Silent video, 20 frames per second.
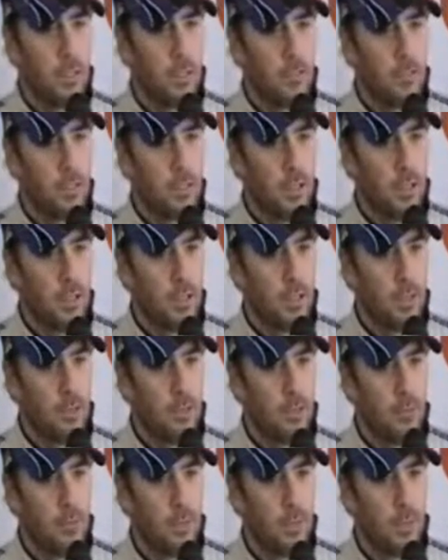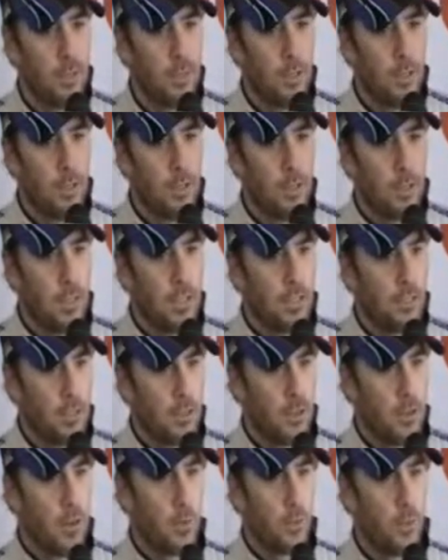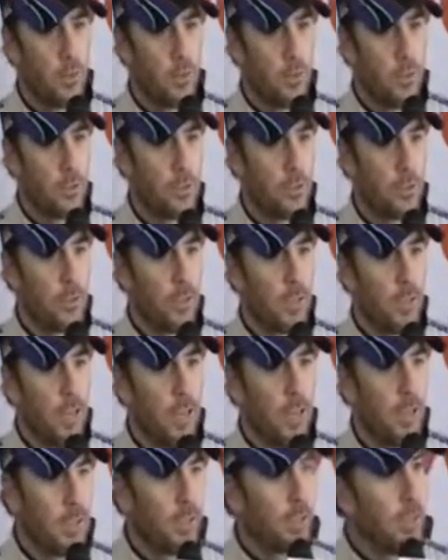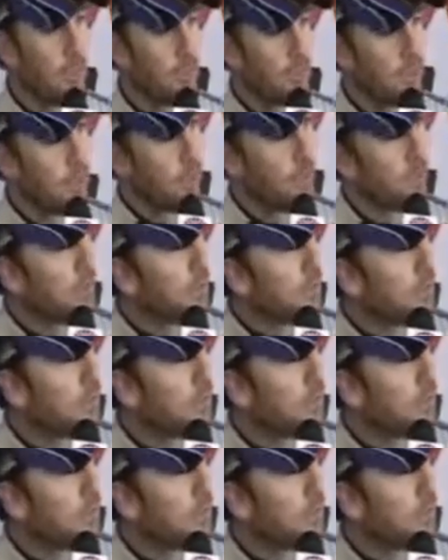the 18 car pull into victory lane, I can now see what the leaders